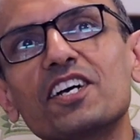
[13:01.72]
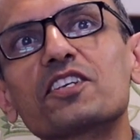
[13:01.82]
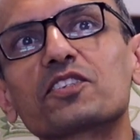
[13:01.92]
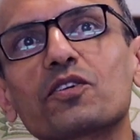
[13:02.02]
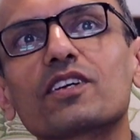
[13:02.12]

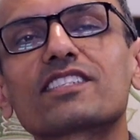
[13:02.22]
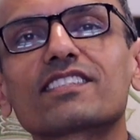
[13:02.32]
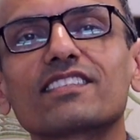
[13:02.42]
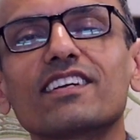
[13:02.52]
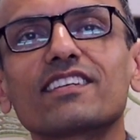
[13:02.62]
So
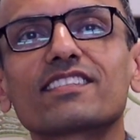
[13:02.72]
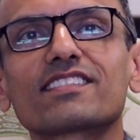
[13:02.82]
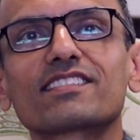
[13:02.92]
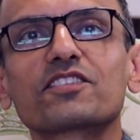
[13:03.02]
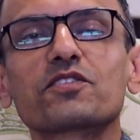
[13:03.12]

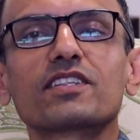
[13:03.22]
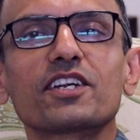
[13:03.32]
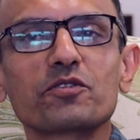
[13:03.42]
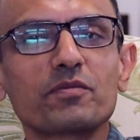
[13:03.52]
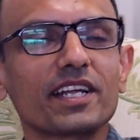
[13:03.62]
it's good
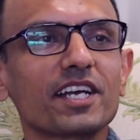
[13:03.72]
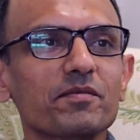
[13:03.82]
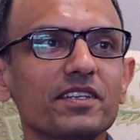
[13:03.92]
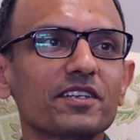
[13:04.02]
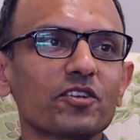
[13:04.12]
that you bring
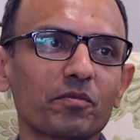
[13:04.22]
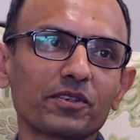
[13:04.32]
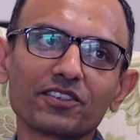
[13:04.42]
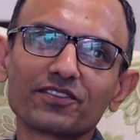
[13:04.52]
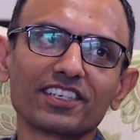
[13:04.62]
up the
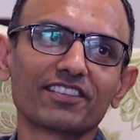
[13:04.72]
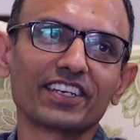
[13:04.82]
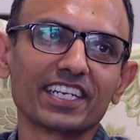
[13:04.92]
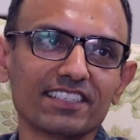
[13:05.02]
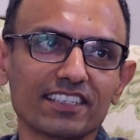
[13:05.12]
topic of
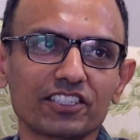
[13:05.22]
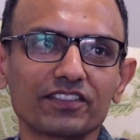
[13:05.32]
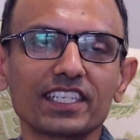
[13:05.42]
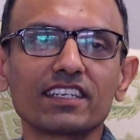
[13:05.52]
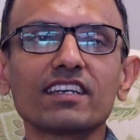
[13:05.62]
surveillance,
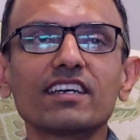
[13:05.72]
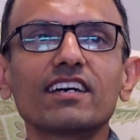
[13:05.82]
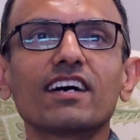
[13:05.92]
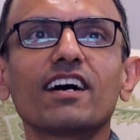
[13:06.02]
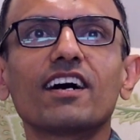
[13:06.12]
Ashwini.
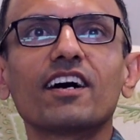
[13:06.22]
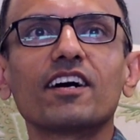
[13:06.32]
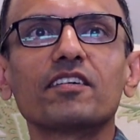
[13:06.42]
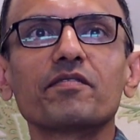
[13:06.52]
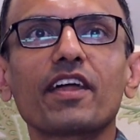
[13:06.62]

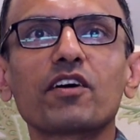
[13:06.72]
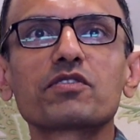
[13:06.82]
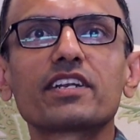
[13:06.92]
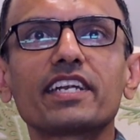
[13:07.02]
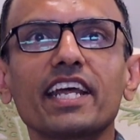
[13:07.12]
Now,
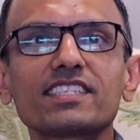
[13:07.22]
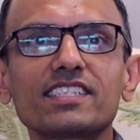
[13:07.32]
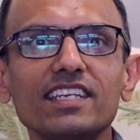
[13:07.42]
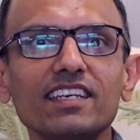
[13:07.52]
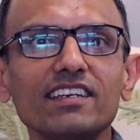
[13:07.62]

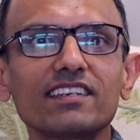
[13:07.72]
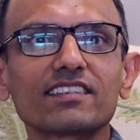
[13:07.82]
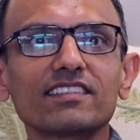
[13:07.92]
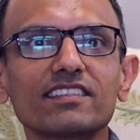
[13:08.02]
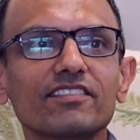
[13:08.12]
testing,
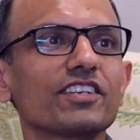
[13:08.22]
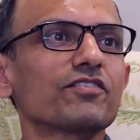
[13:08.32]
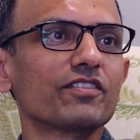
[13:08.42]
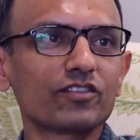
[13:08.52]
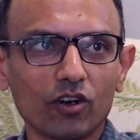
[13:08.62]
the way
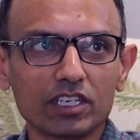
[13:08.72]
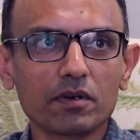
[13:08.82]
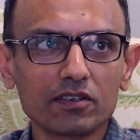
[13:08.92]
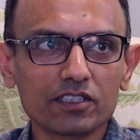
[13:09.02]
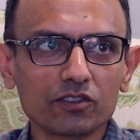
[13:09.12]
we've talked
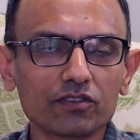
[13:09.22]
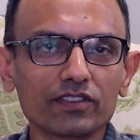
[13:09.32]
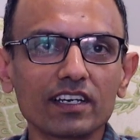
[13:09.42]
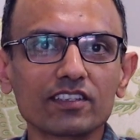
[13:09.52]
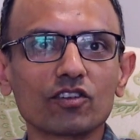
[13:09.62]
about it so
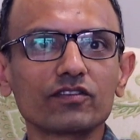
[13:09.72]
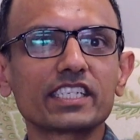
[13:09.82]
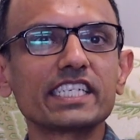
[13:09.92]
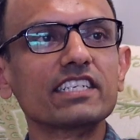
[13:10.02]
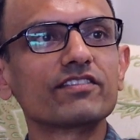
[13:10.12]
far, is
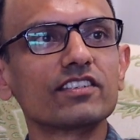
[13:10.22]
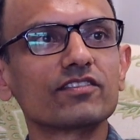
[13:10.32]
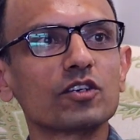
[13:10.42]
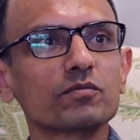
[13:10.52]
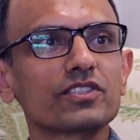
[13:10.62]
obviously different
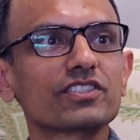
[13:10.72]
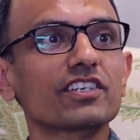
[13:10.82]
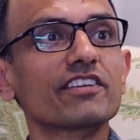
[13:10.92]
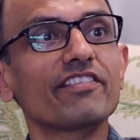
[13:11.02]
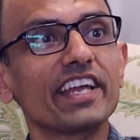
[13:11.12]
from
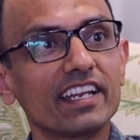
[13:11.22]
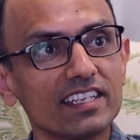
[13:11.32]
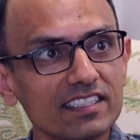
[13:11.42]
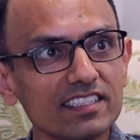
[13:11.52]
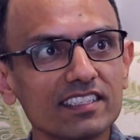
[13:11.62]

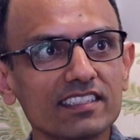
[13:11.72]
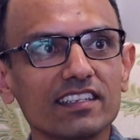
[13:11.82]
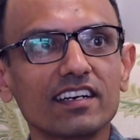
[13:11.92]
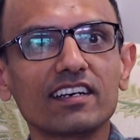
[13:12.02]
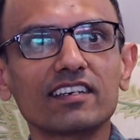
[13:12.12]
surveillance.
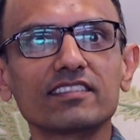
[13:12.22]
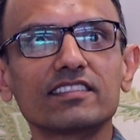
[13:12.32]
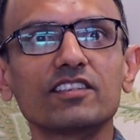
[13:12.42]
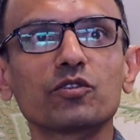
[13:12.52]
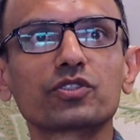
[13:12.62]

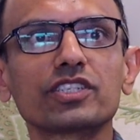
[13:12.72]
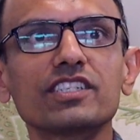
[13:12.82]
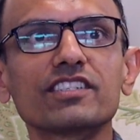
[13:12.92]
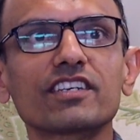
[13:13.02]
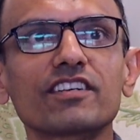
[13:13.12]
The notion
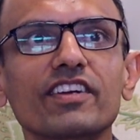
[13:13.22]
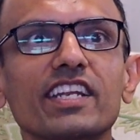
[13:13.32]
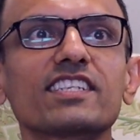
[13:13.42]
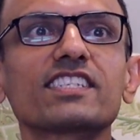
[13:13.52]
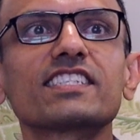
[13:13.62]
in
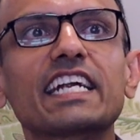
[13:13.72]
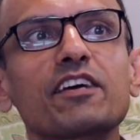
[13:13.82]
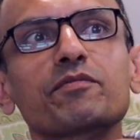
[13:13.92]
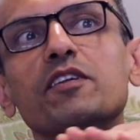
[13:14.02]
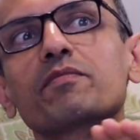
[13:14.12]
surveillance is that
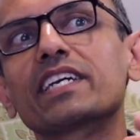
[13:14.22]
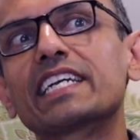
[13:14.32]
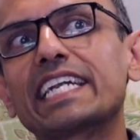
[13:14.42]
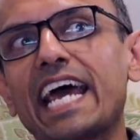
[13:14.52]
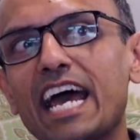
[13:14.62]
I'm keeping a
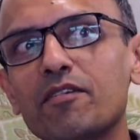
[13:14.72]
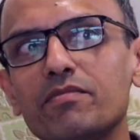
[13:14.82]
tab,